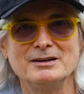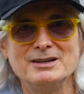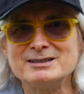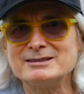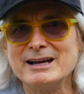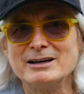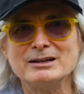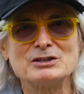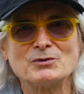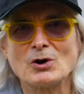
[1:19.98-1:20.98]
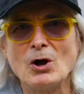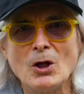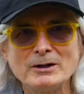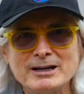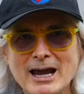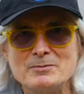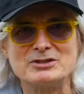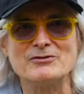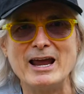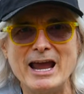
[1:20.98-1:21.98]
This sale is for all types
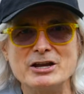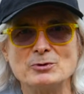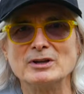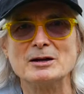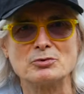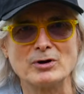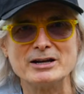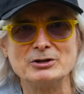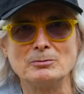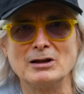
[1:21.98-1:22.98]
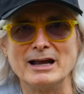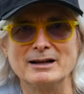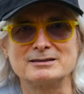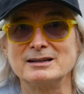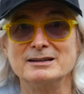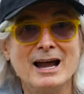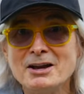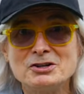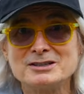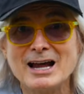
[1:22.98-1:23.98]
of annual and perennial plants,
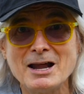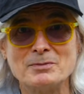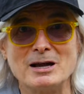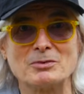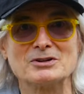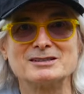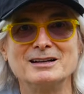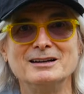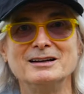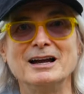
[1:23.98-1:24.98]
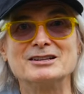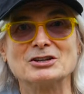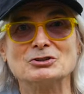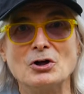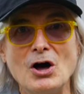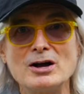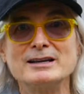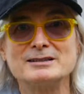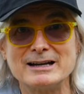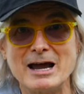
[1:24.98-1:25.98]
not just hot peppers. It's a long
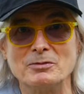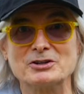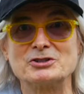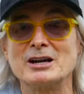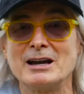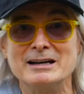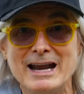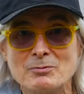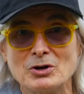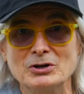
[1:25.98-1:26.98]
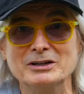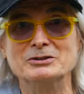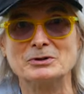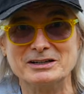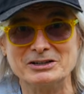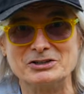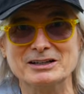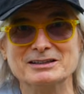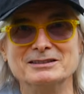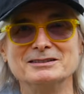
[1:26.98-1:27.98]
established neighborhood
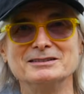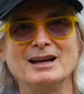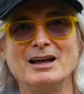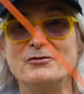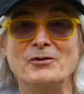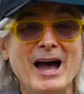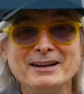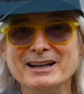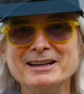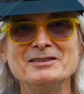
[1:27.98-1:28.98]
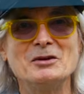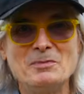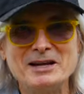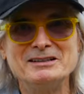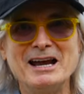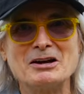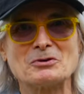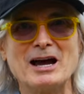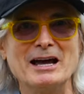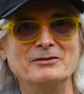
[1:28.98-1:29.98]
tradition. Finally, the big day
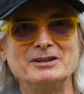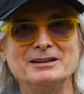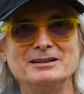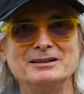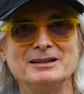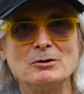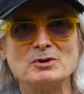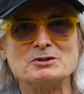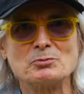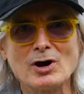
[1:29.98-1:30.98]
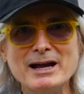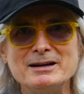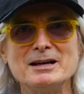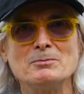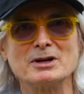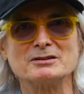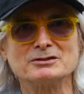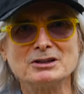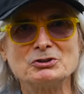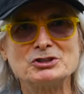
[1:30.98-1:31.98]
arrived. It was bright, but a
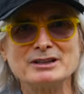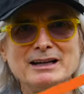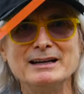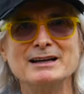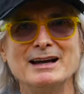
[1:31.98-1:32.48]
little chilly